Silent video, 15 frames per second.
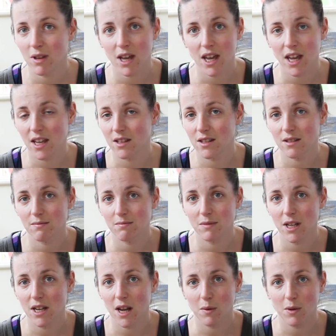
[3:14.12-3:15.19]
it's,
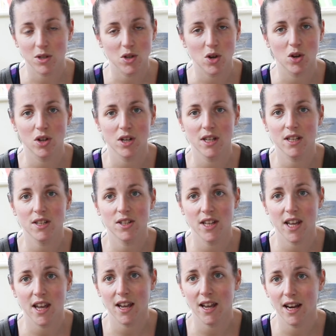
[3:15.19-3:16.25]
you know, it's not going to
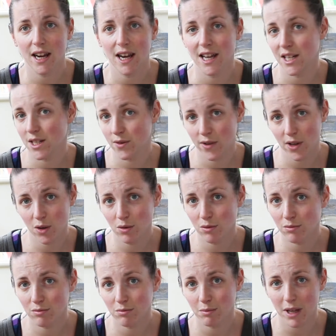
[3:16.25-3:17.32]
sit in landfill
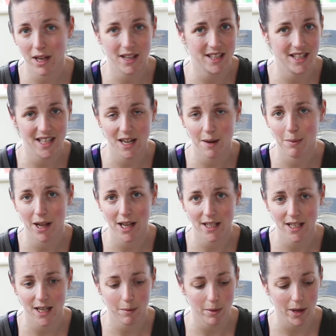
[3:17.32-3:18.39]
because it's in a
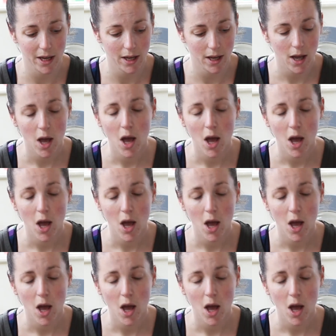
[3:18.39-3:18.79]
plastic bag.